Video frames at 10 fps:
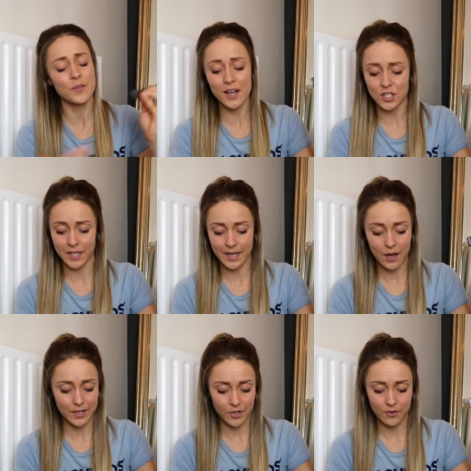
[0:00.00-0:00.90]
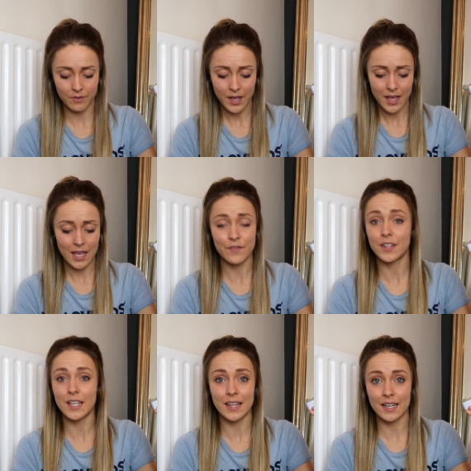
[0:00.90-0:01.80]
So actually now I don't
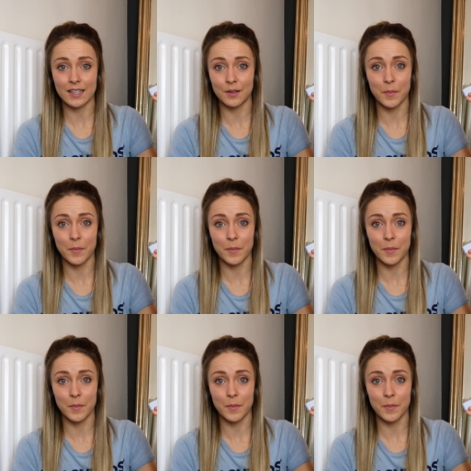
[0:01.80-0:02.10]
even need that little